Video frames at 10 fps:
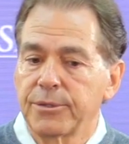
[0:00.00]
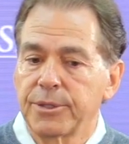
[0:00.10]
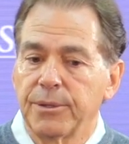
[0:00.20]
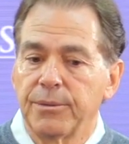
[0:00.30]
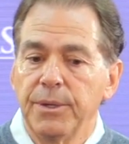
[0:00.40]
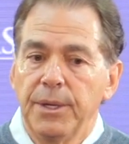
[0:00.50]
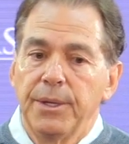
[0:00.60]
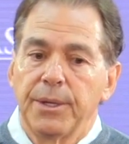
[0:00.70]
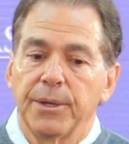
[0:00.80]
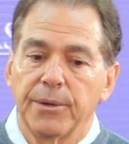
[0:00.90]
So,
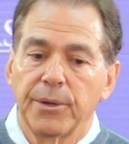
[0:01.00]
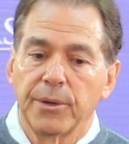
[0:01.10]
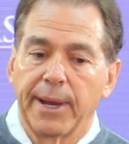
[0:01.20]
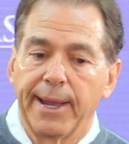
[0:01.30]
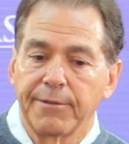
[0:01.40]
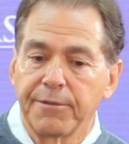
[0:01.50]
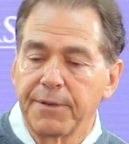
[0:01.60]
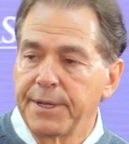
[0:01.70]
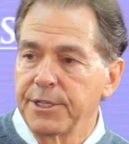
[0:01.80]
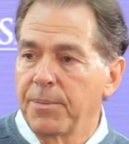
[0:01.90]
you know, you're going to have to
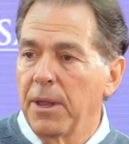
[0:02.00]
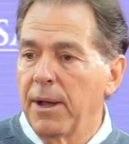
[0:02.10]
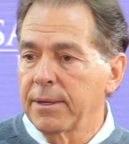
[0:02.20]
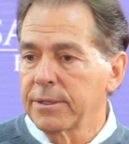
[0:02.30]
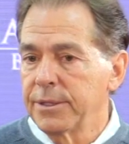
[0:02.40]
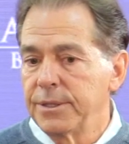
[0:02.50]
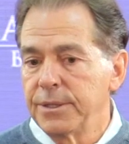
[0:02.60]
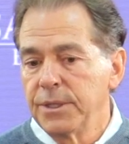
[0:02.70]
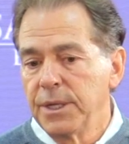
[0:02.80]
finish blocks, and